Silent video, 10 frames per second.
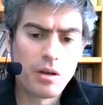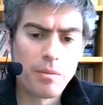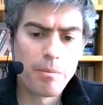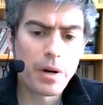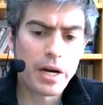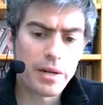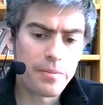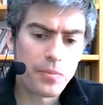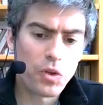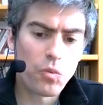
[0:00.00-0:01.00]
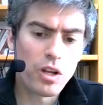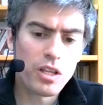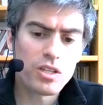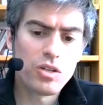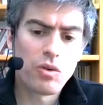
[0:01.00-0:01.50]
But one of
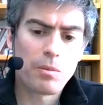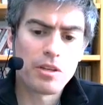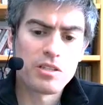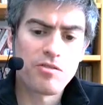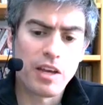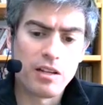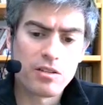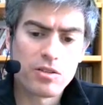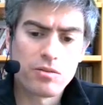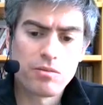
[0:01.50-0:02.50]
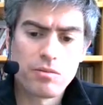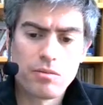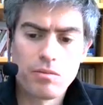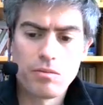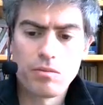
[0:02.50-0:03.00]
these new replicas fails.
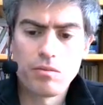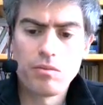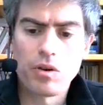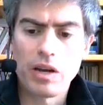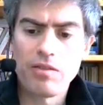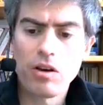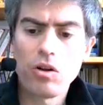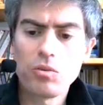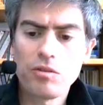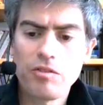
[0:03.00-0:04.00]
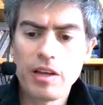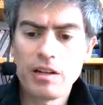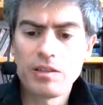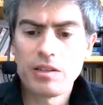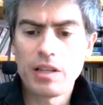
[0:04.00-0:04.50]
Okay, if the old one
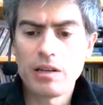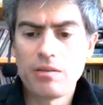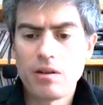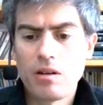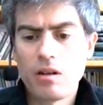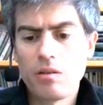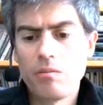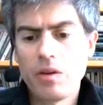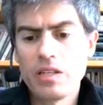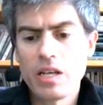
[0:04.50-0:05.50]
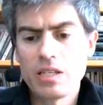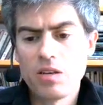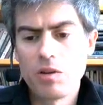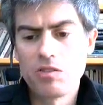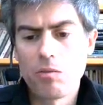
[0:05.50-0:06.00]
failed, that is not so
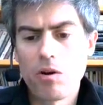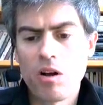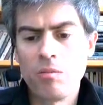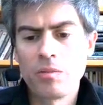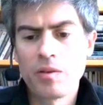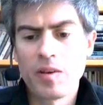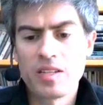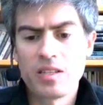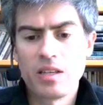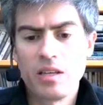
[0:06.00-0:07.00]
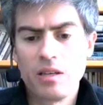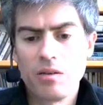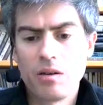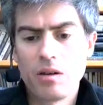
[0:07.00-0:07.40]
much of a problem because the